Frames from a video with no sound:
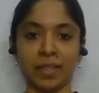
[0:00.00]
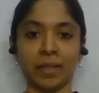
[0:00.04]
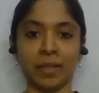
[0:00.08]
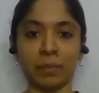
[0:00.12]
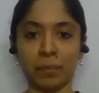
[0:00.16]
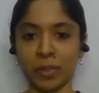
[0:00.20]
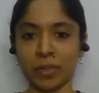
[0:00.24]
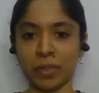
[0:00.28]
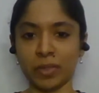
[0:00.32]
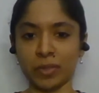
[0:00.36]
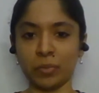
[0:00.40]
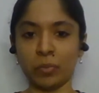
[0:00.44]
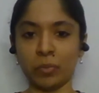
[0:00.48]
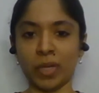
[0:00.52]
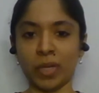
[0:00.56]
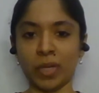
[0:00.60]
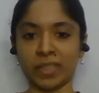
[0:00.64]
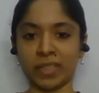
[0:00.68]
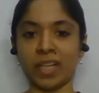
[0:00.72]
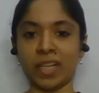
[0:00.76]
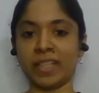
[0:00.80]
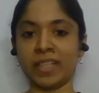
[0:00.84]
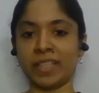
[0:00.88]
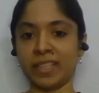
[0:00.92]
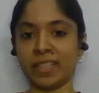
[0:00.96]
because what
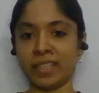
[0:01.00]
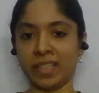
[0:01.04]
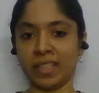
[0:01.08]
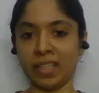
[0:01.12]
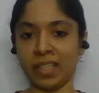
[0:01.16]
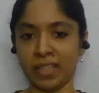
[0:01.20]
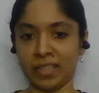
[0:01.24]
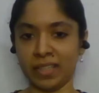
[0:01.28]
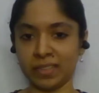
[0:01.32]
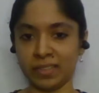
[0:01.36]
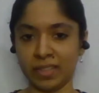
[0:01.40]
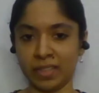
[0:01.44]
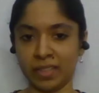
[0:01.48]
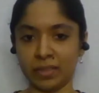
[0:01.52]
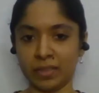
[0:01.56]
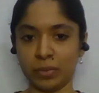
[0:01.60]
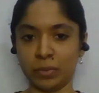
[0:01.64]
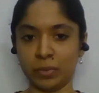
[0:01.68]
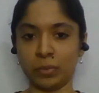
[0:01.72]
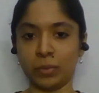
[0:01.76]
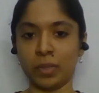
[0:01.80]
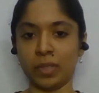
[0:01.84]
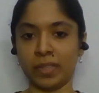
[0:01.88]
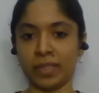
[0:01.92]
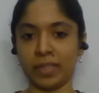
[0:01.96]
I realized as
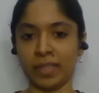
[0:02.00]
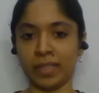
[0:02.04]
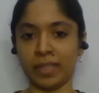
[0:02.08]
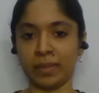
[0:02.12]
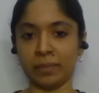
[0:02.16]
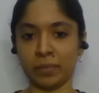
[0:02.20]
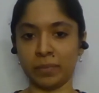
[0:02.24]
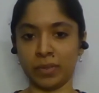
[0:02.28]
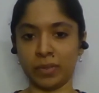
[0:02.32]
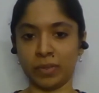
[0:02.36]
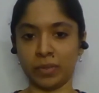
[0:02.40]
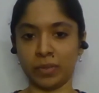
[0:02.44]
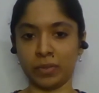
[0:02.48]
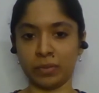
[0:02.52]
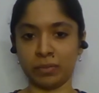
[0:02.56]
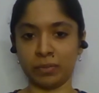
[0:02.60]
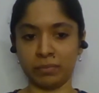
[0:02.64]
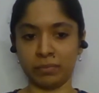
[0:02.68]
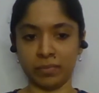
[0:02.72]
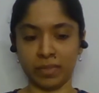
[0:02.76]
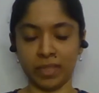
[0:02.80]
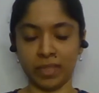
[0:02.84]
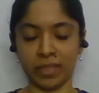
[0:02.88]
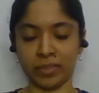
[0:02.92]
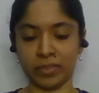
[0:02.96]
who I am, you know,
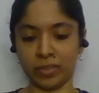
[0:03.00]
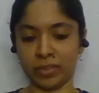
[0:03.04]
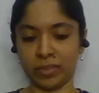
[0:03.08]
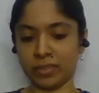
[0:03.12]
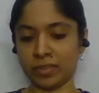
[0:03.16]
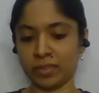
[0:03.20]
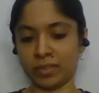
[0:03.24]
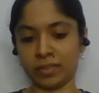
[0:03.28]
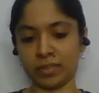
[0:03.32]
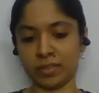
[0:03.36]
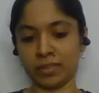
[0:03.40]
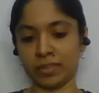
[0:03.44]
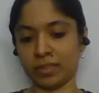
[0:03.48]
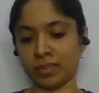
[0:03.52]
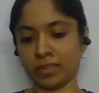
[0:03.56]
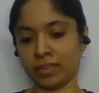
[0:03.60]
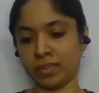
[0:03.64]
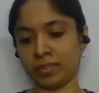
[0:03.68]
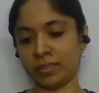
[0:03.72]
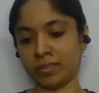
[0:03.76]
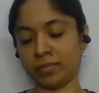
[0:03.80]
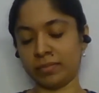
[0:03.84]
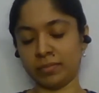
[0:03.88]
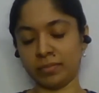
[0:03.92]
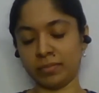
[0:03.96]
I guess
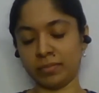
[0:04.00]
uh,